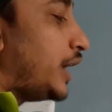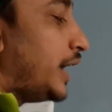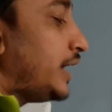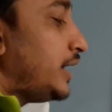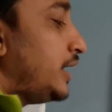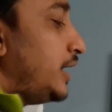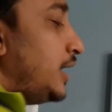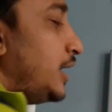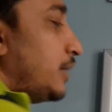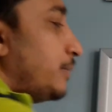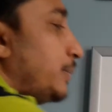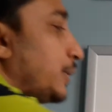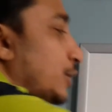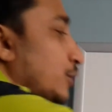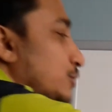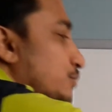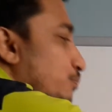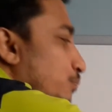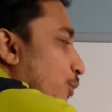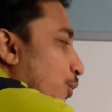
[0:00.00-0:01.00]
Why?
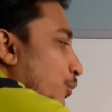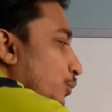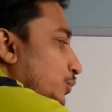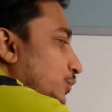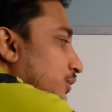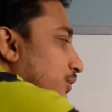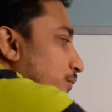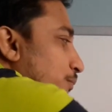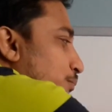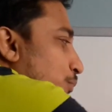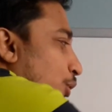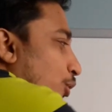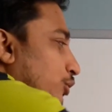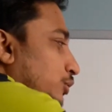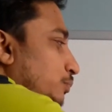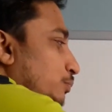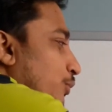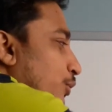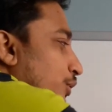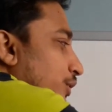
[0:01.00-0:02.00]
Because both
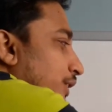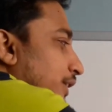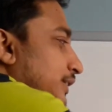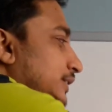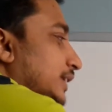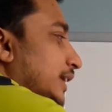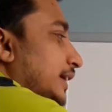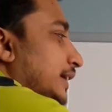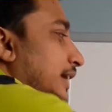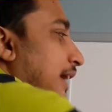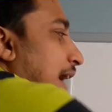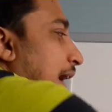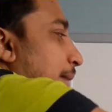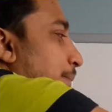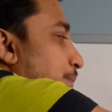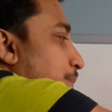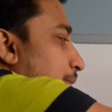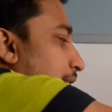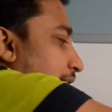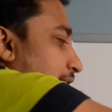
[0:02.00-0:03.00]
bond is like
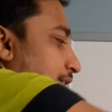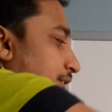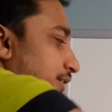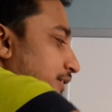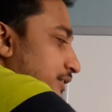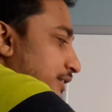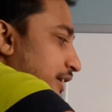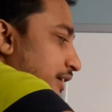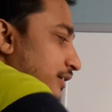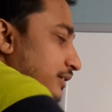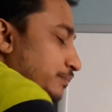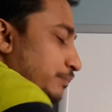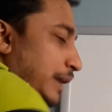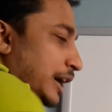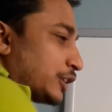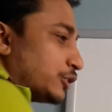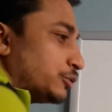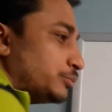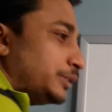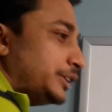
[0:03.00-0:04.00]
up and
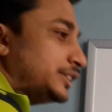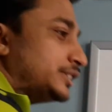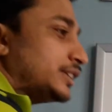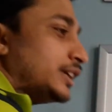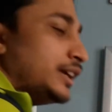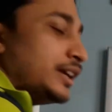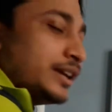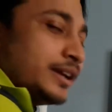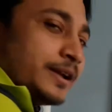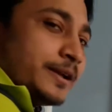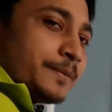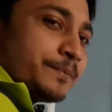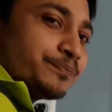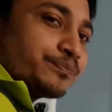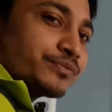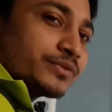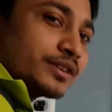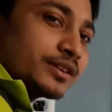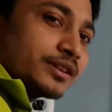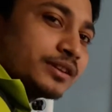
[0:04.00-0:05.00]
bottom is
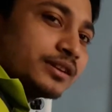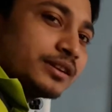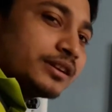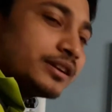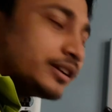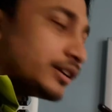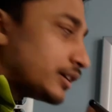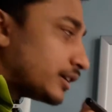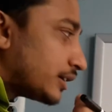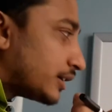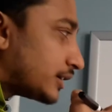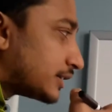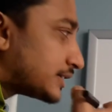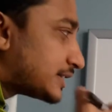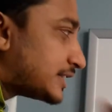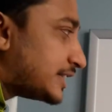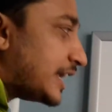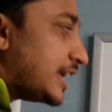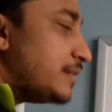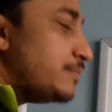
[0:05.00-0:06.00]

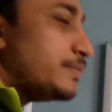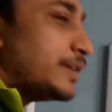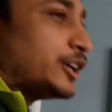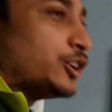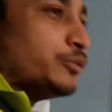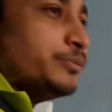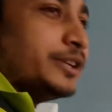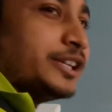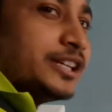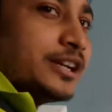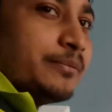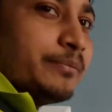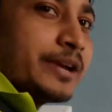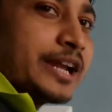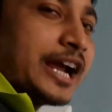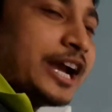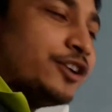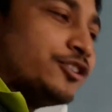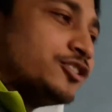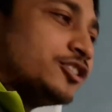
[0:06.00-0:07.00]
same atomic number.
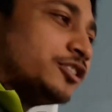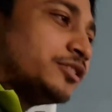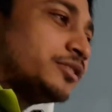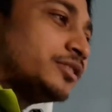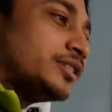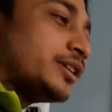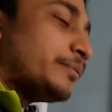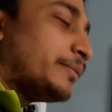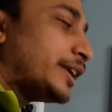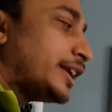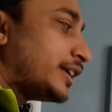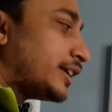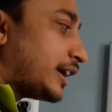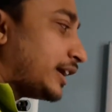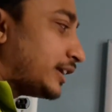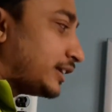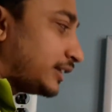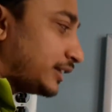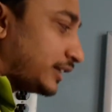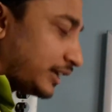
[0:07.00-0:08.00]
Hydrogen atomic number and
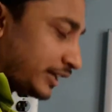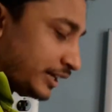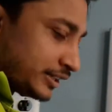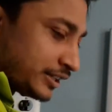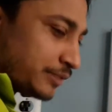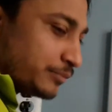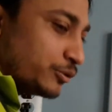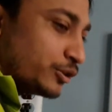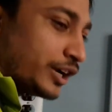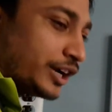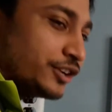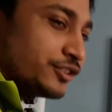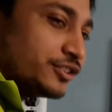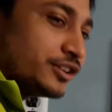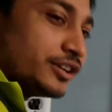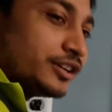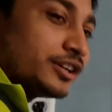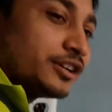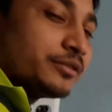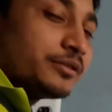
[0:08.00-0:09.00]
another more
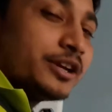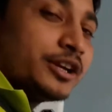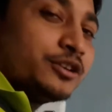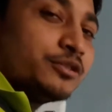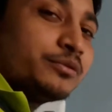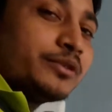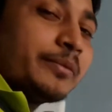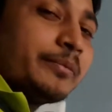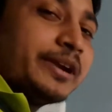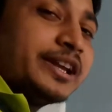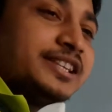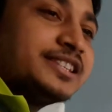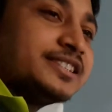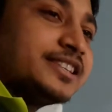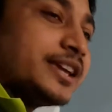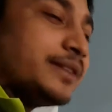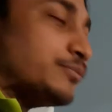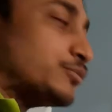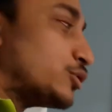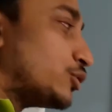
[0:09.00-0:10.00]
hydrogen atomic number is
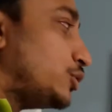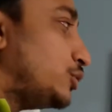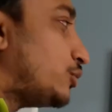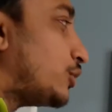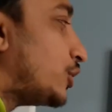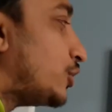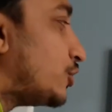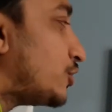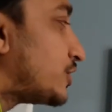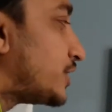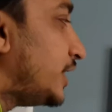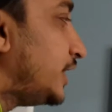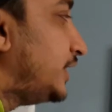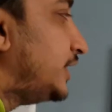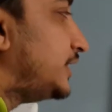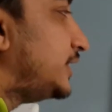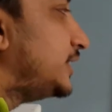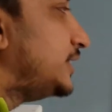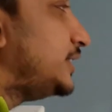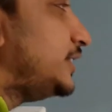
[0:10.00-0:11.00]
same. So you cannot say
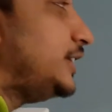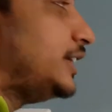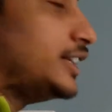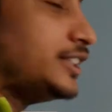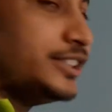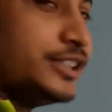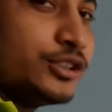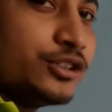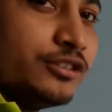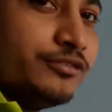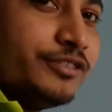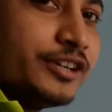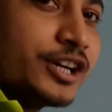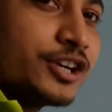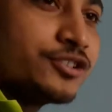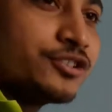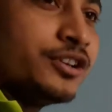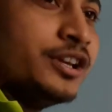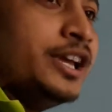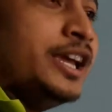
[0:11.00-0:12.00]
this is E and Z
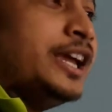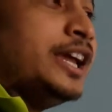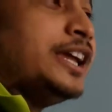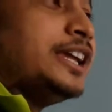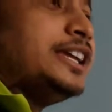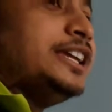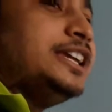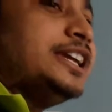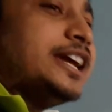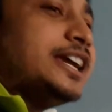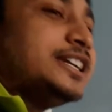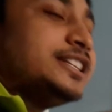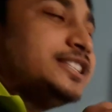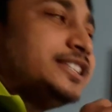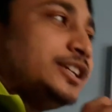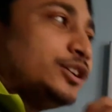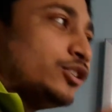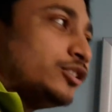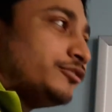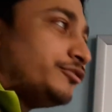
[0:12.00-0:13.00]
configuration. E and
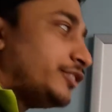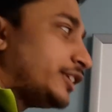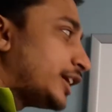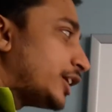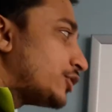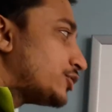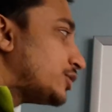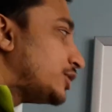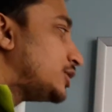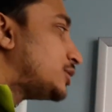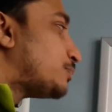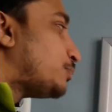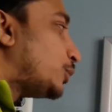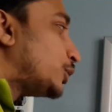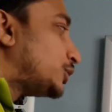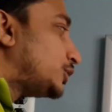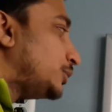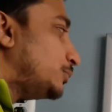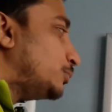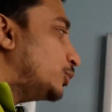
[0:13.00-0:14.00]
Z configuration is
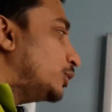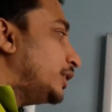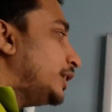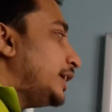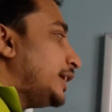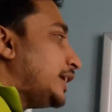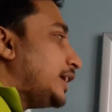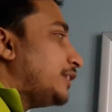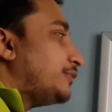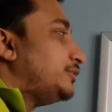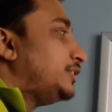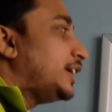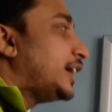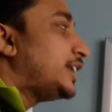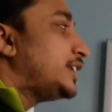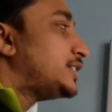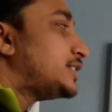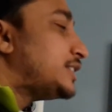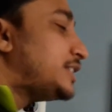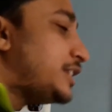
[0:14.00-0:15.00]
possible if
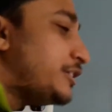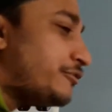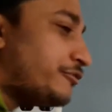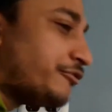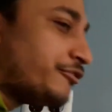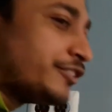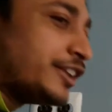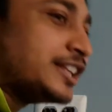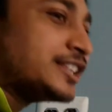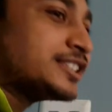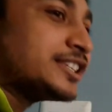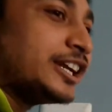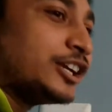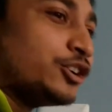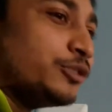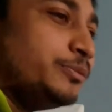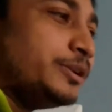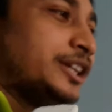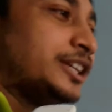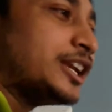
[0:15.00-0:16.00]
there is different
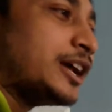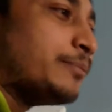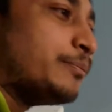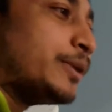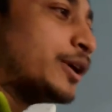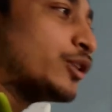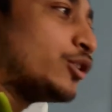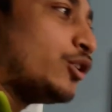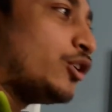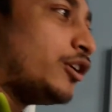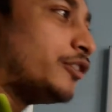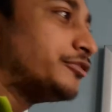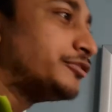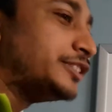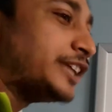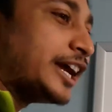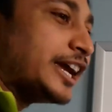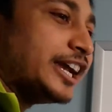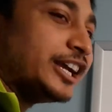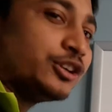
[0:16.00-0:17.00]
atomic number
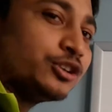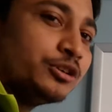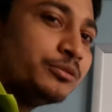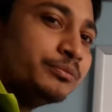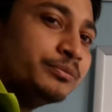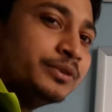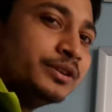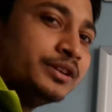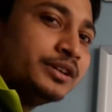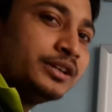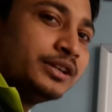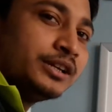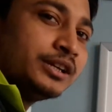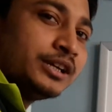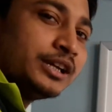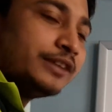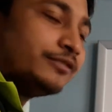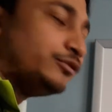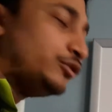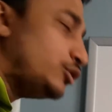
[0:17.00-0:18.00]
of the atom.
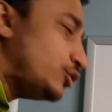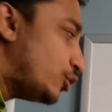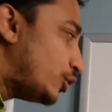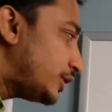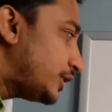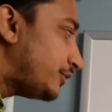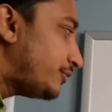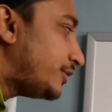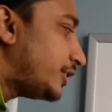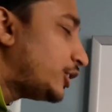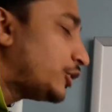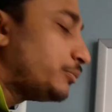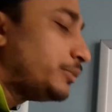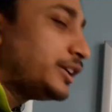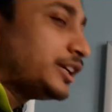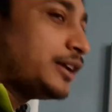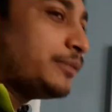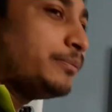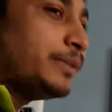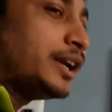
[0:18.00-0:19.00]
If no different
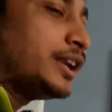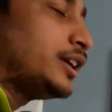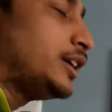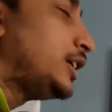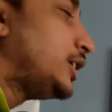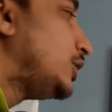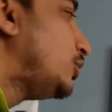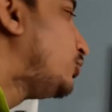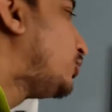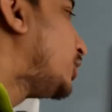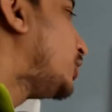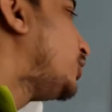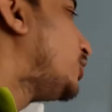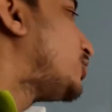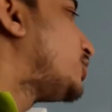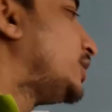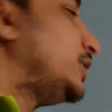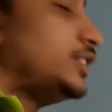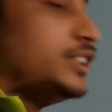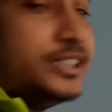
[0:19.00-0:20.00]
atomic number, you
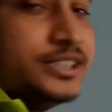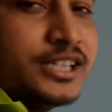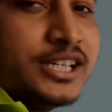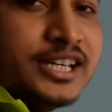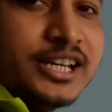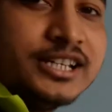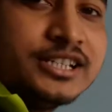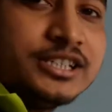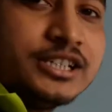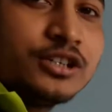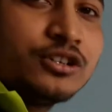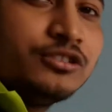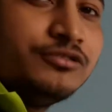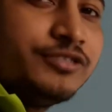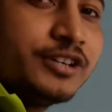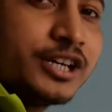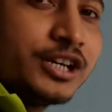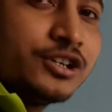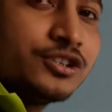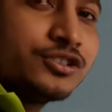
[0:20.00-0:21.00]
cannot say this is E and Z
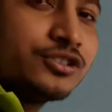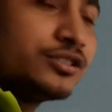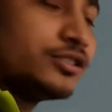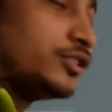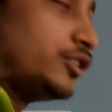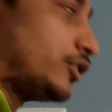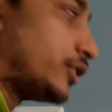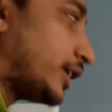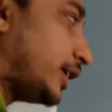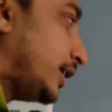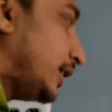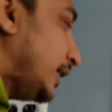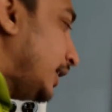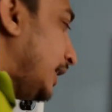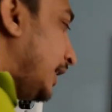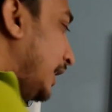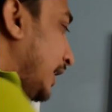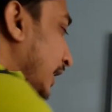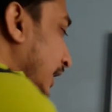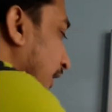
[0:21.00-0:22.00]
configuration. Okay.
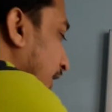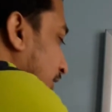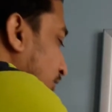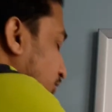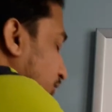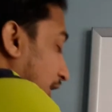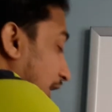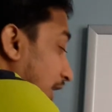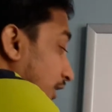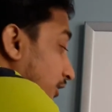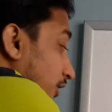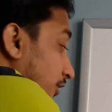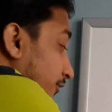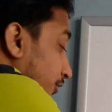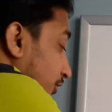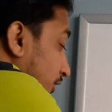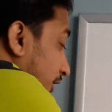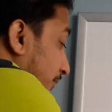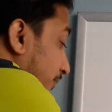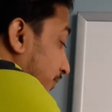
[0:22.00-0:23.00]
So I'll
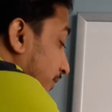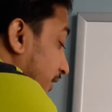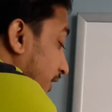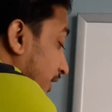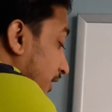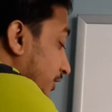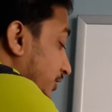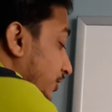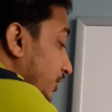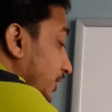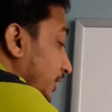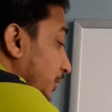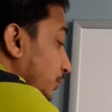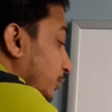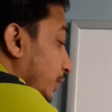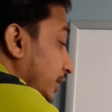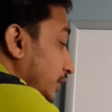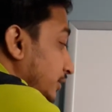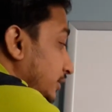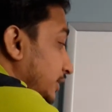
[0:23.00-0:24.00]
give you the tricky
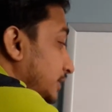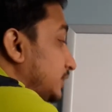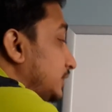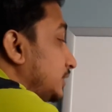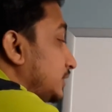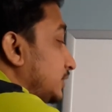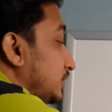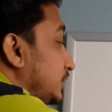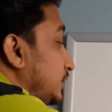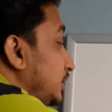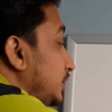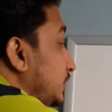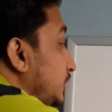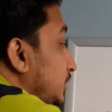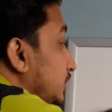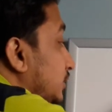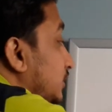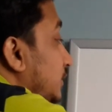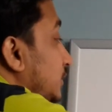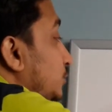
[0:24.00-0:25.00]
one.
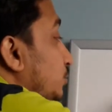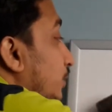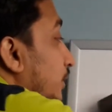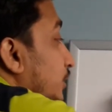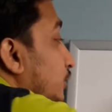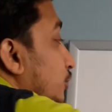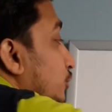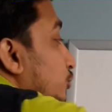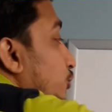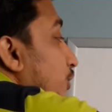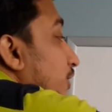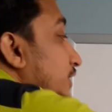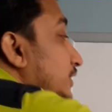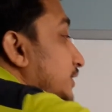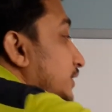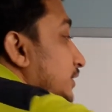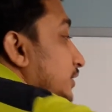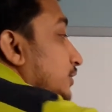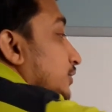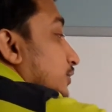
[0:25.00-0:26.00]
This one is also
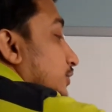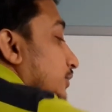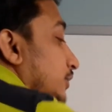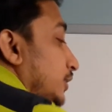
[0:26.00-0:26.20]
easy.